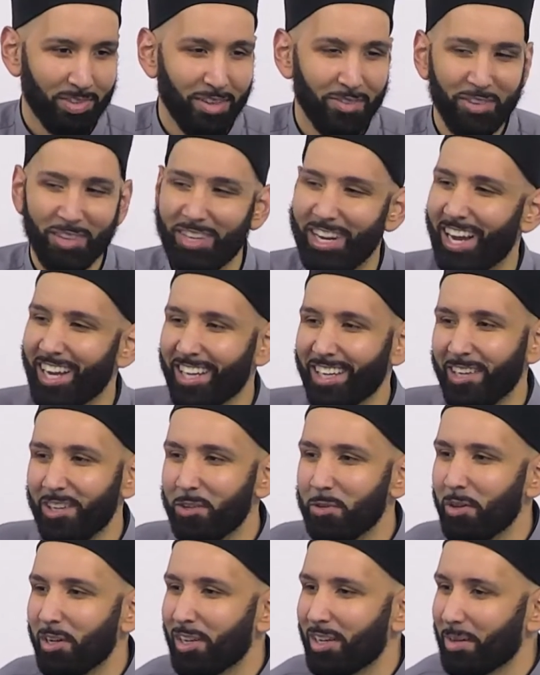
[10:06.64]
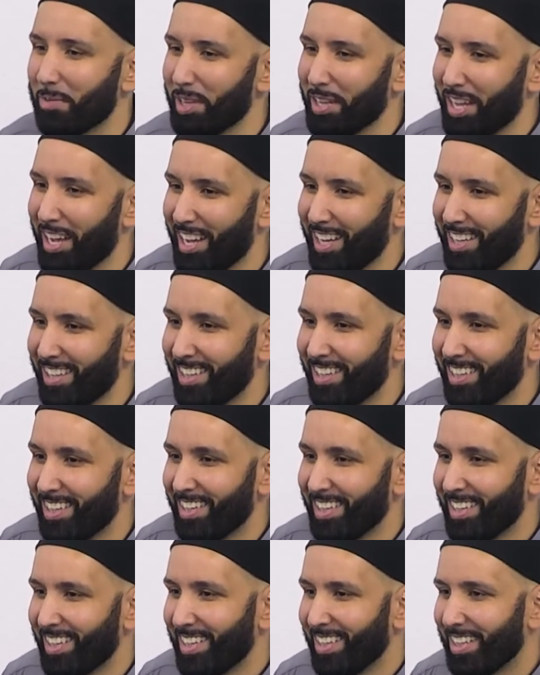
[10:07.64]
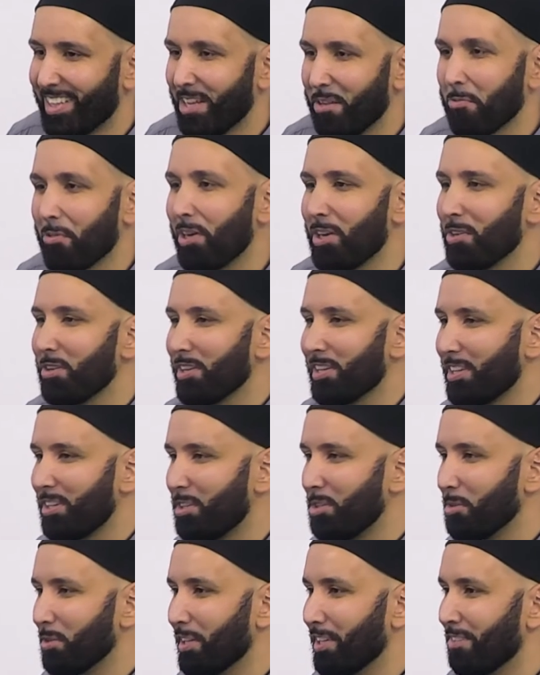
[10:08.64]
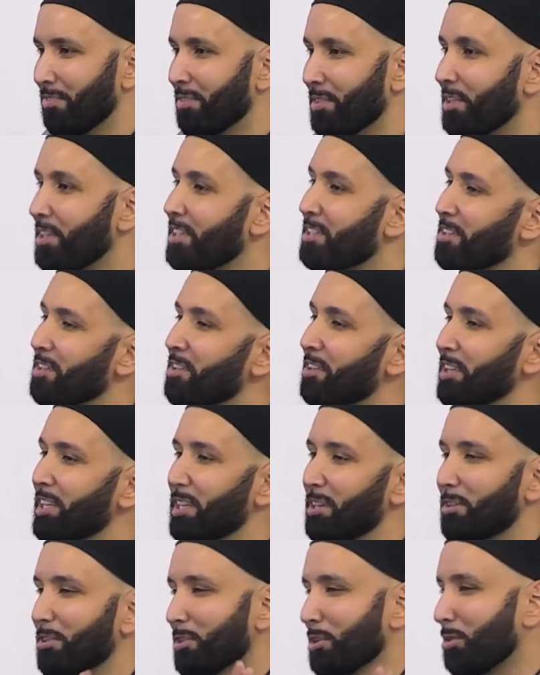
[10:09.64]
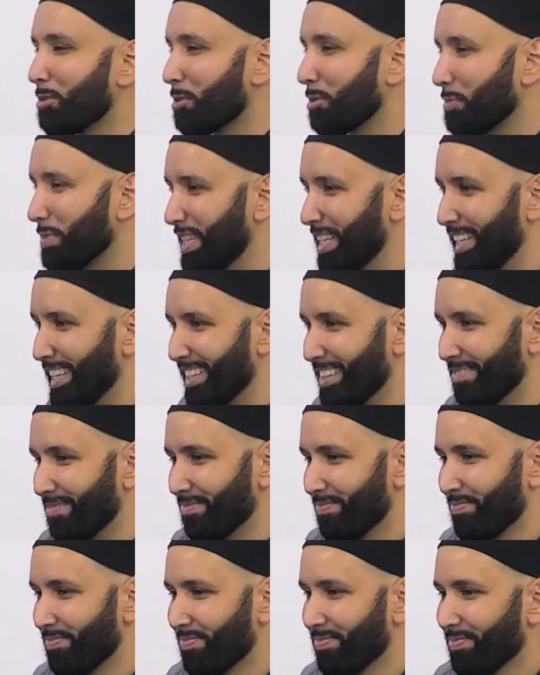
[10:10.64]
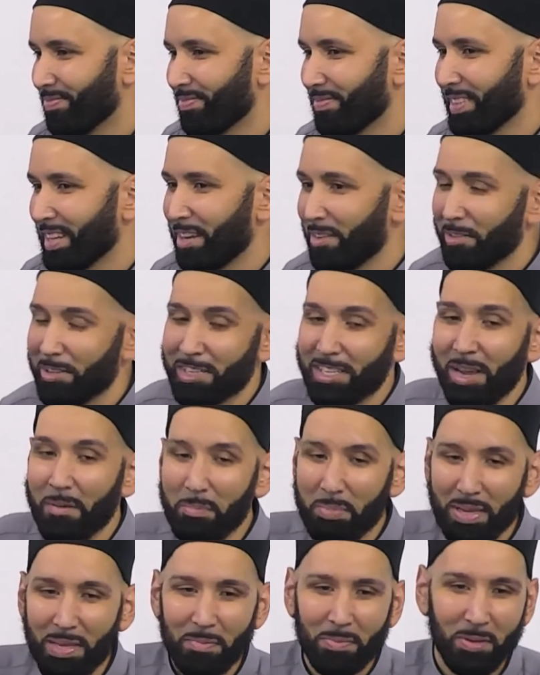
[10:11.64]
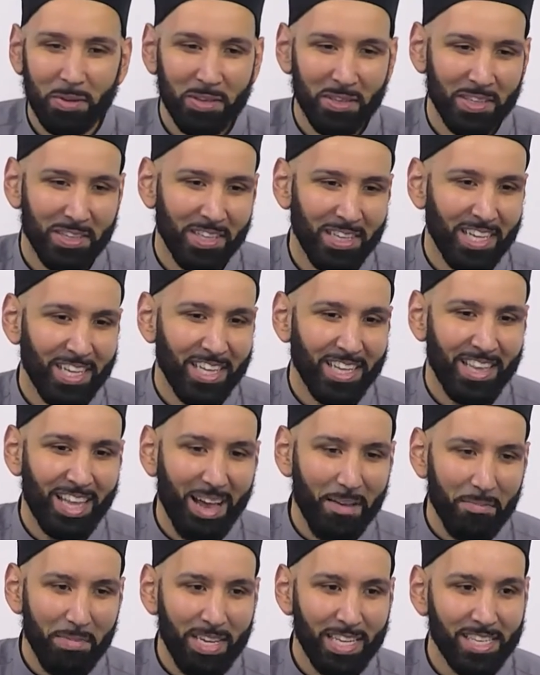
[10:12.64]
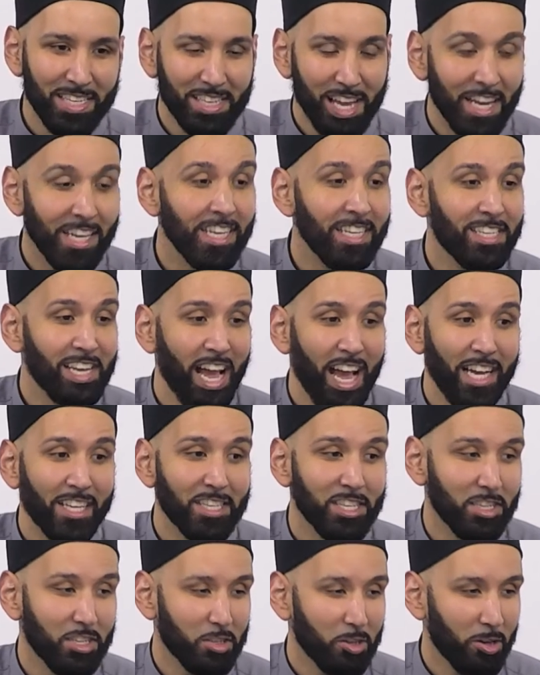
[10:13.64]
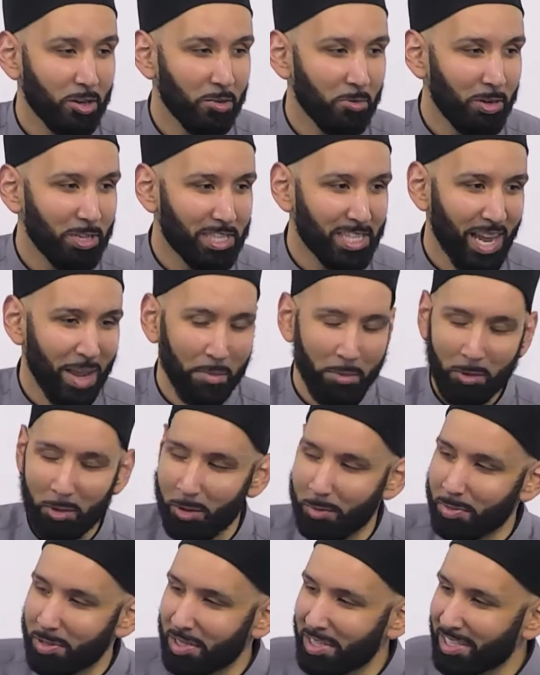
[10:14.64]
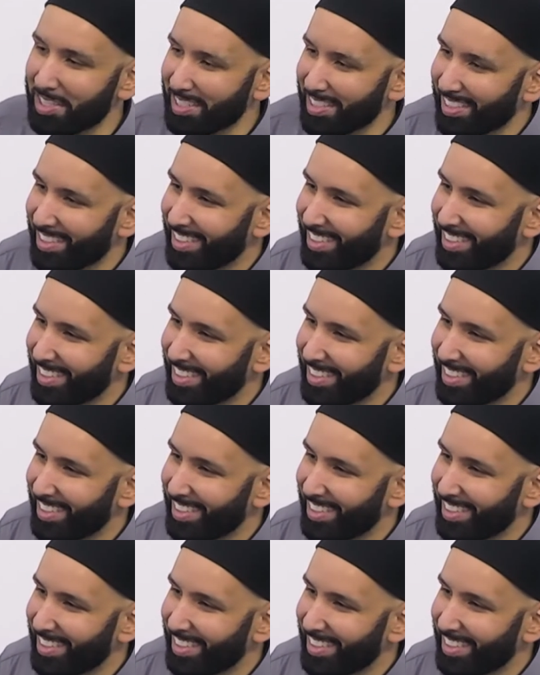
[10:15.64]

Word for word: If you're not going to do it in Ramadan, then when are you going to do it? You need to delete your social media. For some people, that means I need to exit certain WhatsApp groups